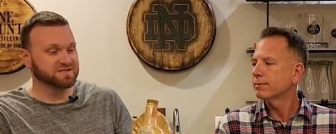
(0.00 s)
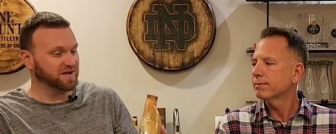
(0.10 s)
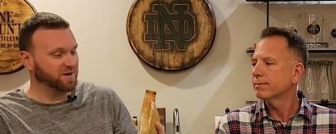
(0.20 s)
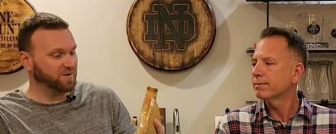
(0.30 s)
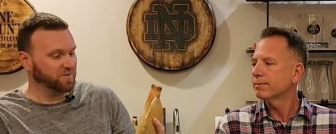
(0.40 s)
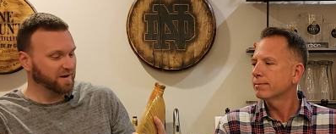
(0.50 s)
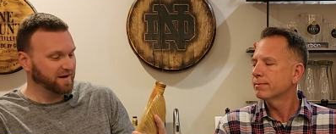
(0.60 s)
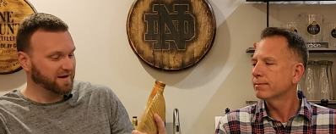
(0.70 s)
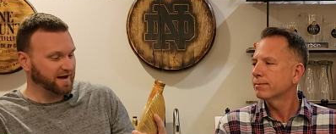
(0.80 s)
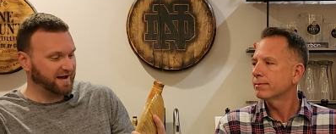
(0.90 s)
Speaker 1: So
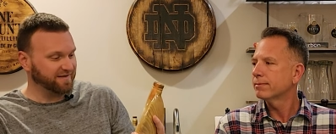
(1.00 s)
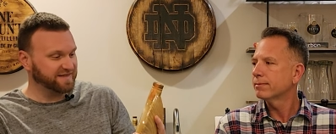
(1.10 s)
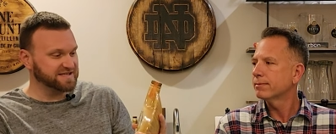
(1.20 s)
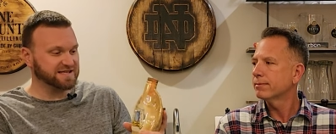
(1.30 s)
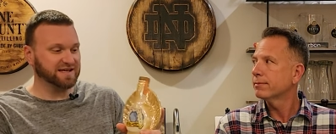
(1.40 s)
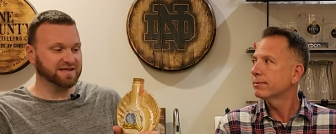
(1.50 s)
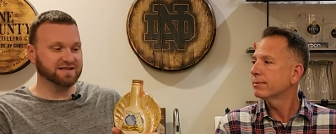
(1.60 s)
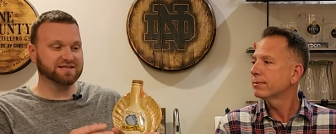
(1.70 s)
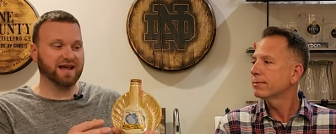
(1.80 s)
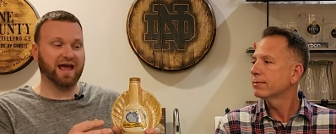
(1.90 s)
this
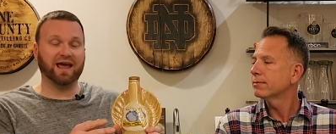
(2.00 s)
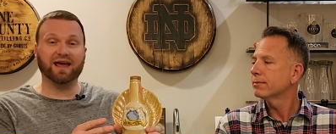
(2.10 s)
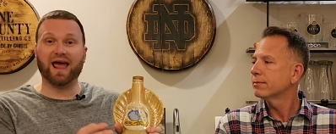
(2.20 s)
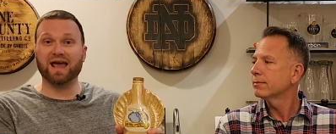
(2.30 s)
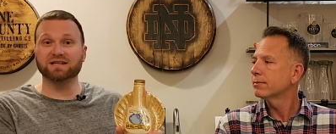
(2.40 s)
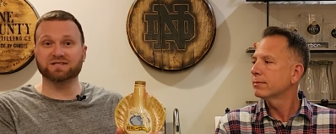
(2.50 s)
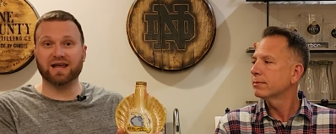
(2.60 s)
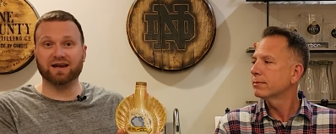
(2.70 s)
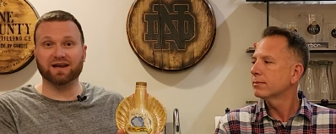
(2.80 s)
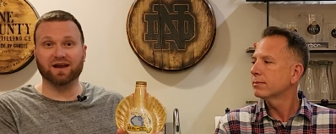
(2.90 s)
is a
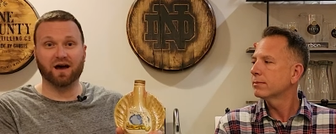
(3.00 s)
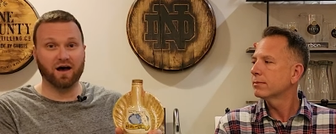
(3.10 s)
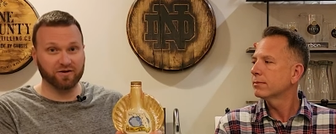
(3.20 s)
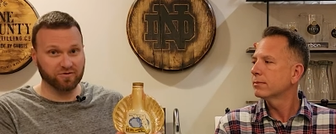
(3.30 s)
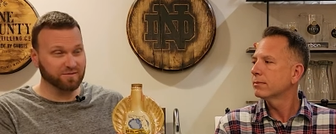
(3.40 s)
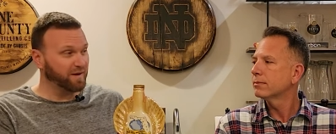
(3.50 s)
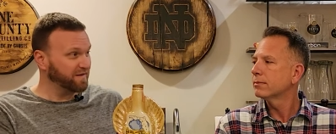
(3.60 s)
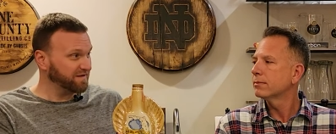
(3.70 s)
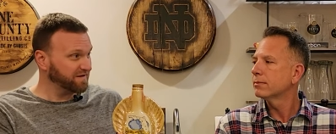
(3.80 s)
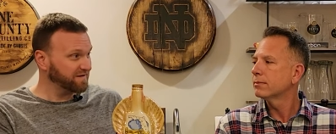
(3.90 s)
age-dated 100
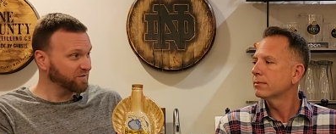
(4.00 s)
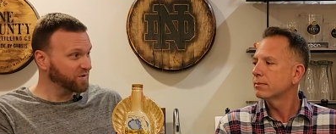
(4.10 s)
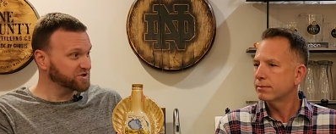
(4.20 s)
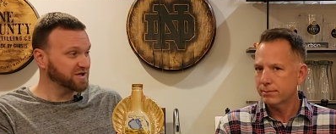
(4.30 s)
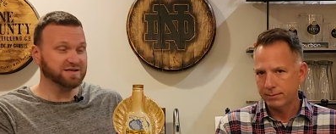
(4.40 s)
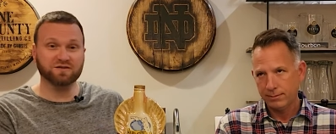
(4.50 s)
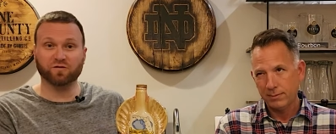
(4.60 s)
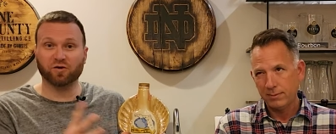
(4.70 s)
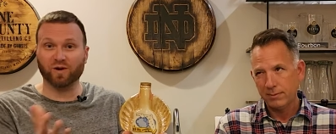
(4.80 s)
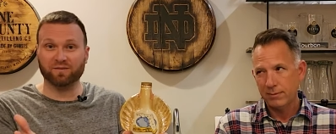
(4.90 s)
months, which is,
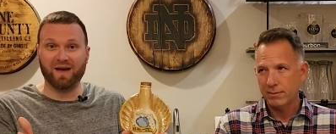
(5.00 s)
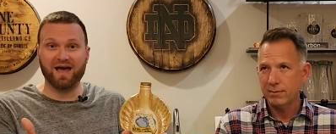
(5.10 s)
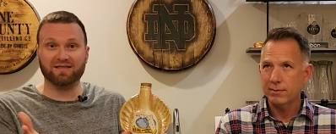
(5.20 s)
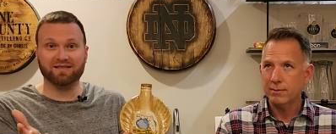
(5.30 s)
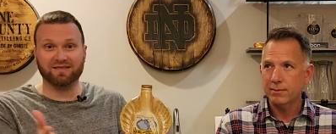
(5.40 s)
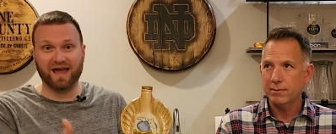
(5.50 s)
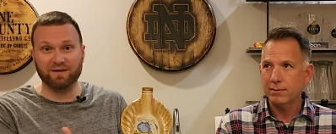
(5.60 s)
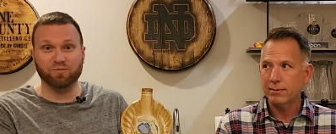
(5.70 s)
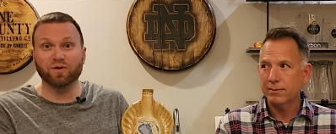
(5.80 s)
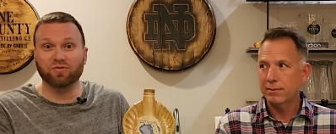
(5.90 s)
for quick math,
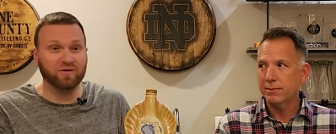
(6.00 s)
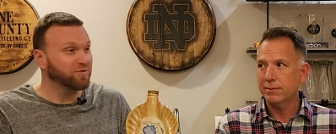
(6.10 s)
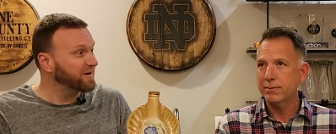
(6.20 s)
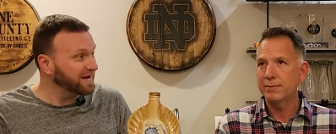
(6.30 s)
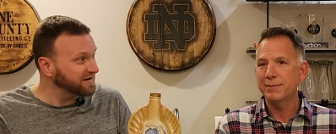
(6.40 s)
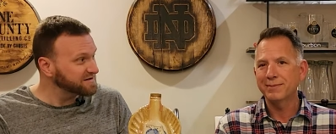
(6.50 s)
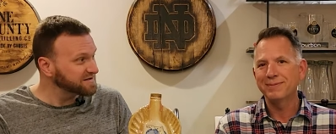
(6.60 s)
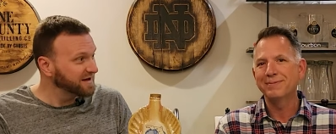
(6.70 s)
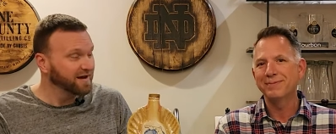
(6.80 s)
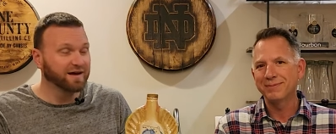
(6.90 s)
8.33
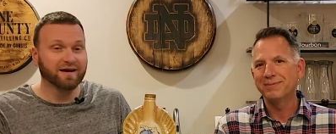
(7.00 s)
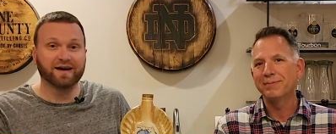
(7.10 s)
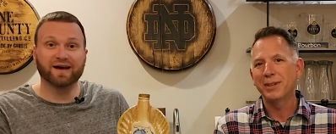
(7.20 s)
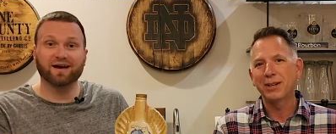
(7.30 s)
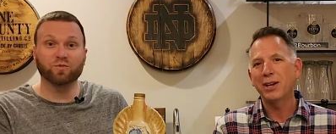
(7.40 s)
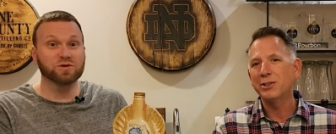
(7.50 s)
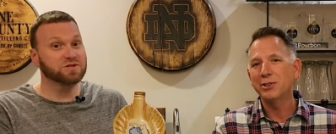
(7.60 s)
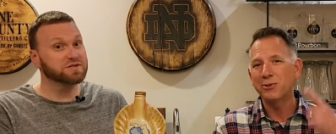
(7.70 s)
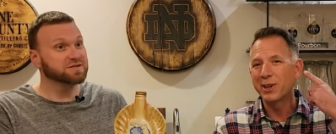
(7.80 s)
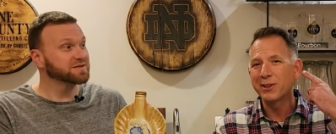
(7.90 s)
years.
Speaker 2: Which
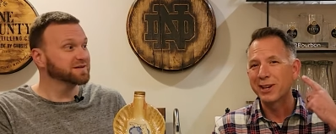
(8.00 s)
just figured